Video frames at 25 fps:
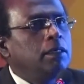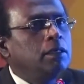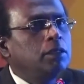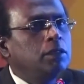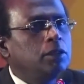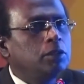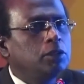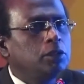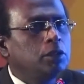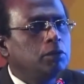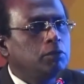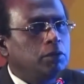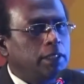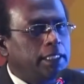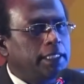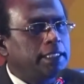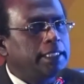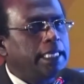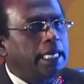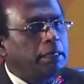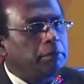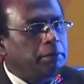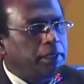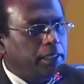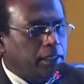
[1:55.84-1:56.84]
So what is
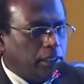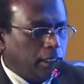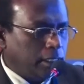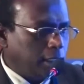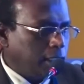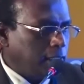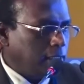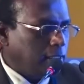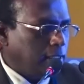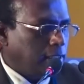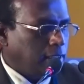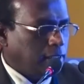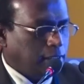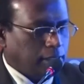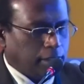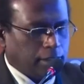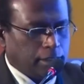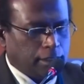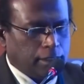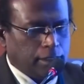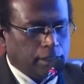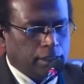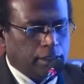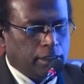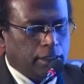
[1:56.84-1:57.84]
diabetic heart
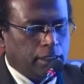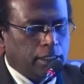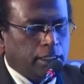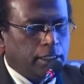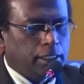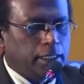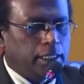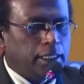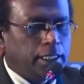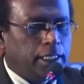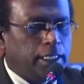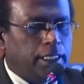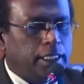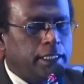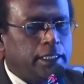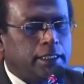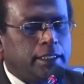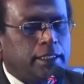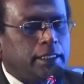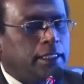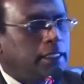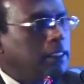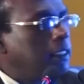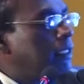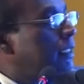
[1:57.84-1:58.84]
disease? It indicates
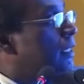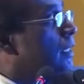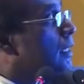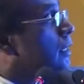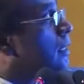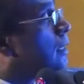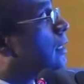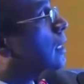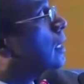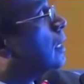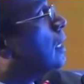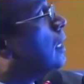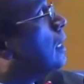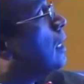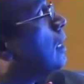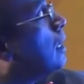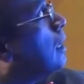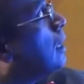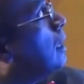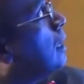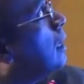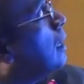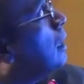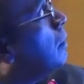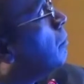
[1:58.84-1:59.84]
that it is a
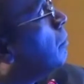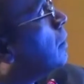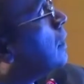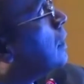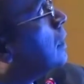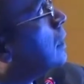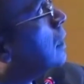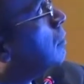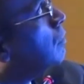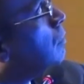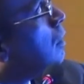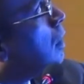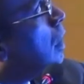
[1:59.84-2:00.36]
presence of an